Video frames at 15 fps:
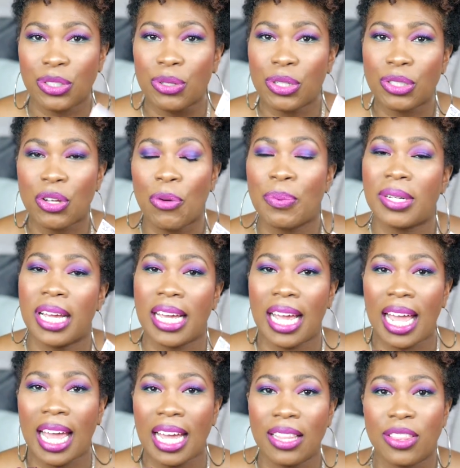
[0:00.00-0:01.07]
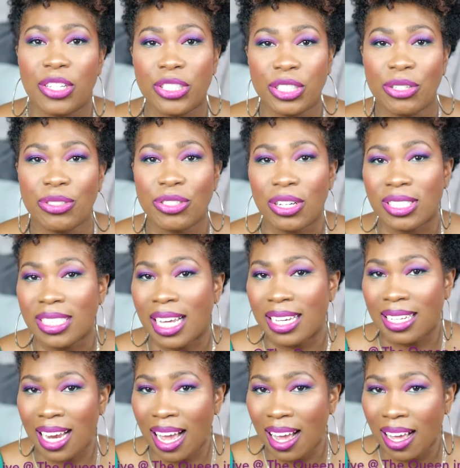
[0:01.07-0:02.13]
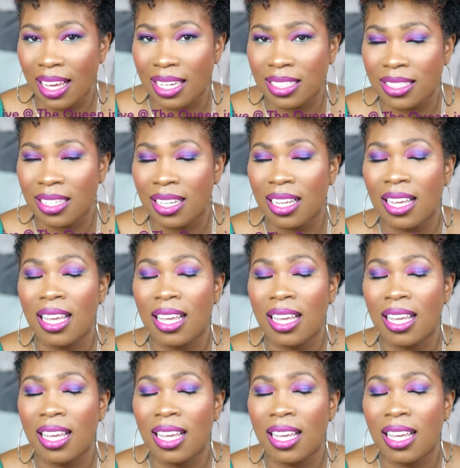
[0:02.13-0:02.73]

Doors open at 8. The show starts at 9.